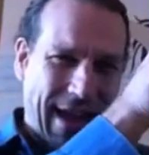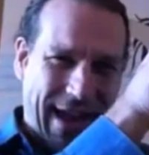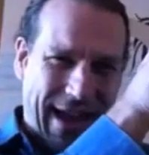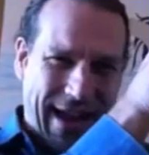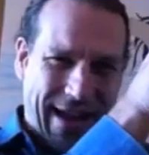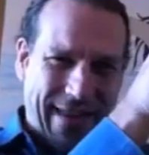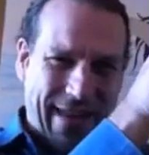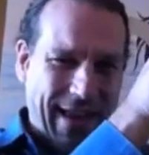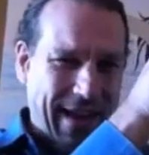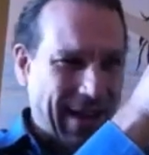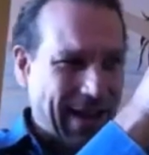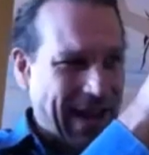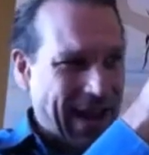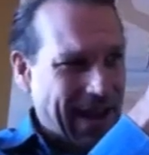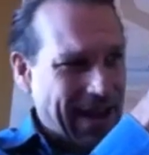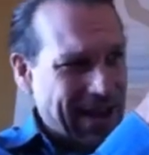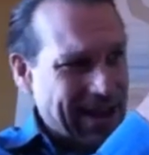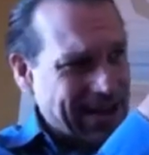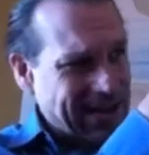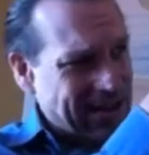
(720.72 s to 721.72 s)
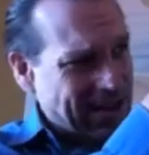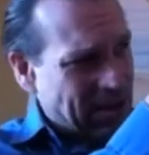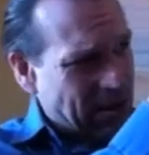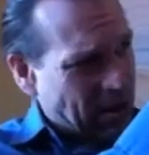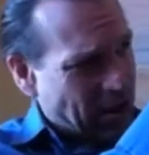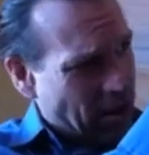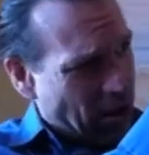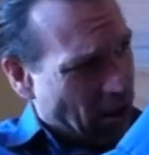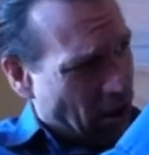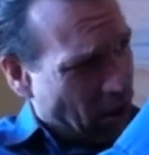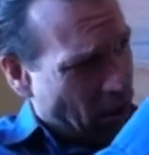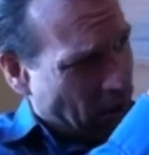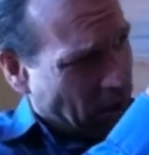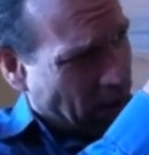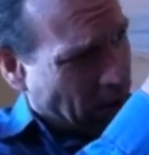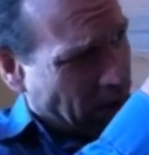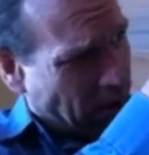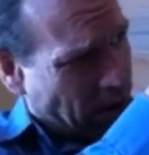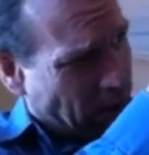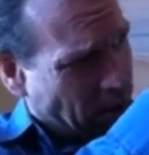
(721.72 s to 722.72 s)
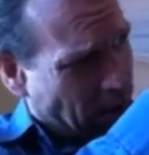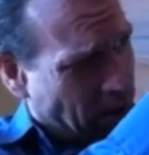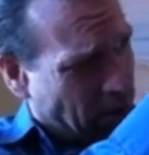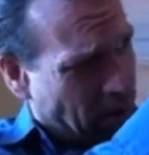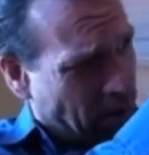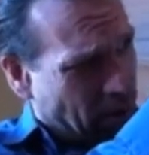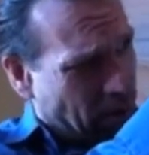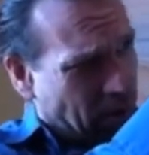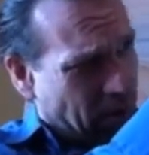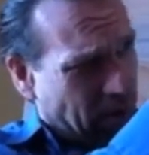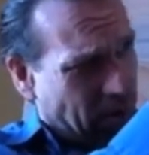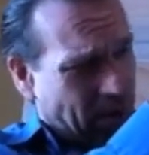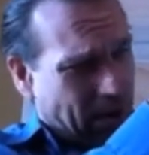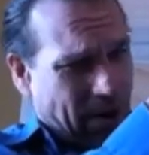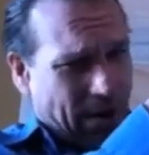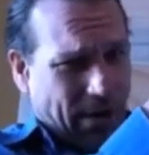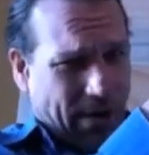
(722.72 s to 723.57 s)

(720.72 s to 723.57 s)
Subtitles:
and then get it into the lower hole.